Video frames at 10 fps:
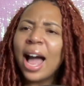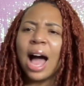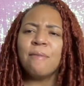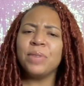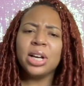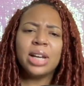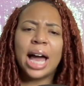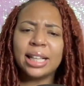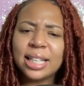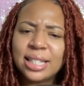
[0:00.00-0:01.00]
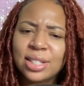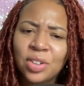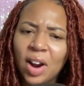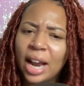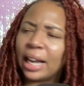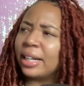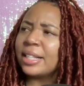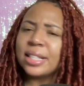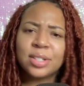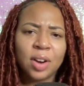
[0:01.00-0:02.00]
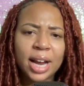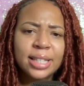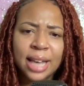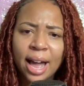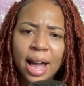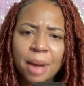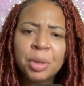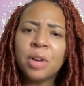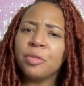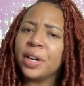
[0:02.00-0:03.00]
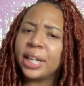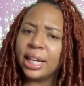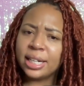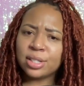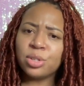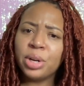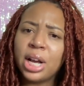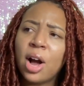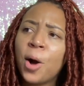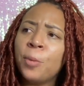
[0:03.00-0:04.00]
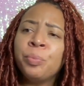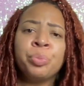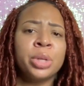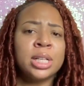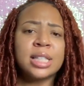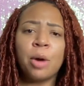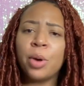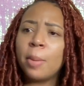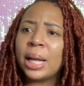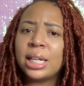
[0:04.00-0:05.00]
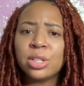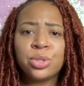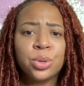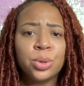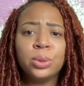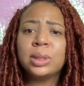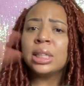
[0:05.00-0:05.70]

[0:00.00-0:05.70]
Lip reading: I feel like this is great. This is great time for getting in the studio, stop worrying about these dudes,